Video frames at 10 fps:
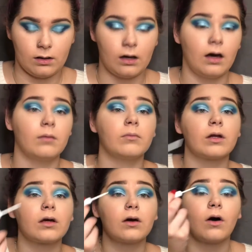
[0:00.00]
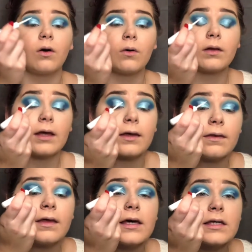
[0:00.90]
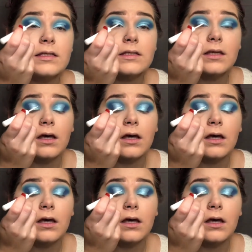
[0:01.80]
I'm going to go like this.